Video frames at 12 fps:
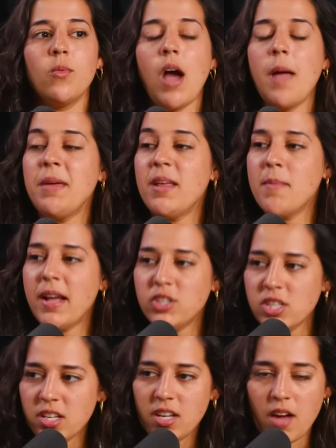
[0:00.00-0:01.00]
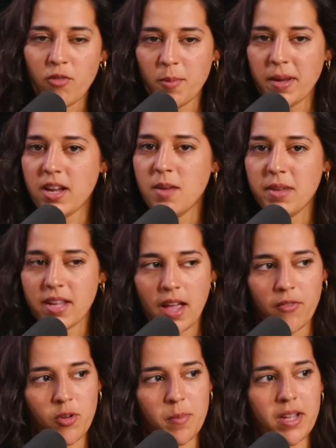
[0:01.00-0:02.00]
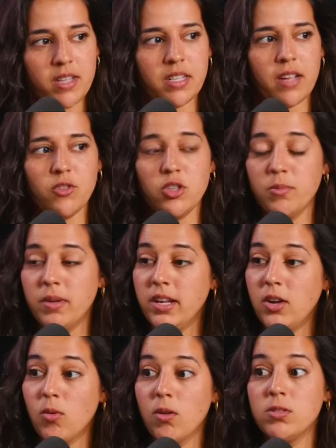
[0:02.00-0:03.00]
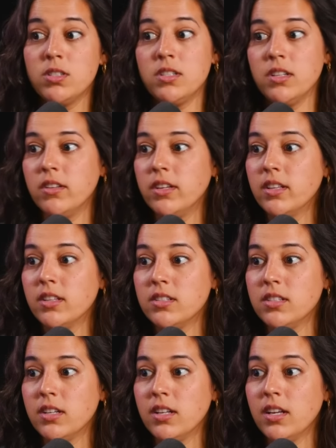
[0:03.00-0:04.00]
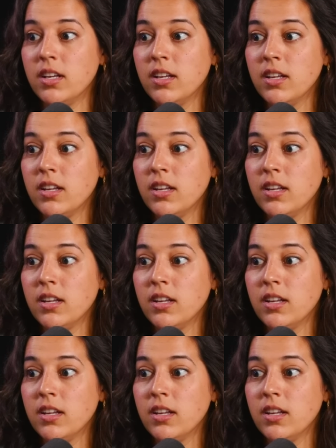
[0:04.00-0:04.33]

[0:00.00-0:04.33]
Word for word: I mean, imagine the government coming after me because I have too many crows stealing in the city.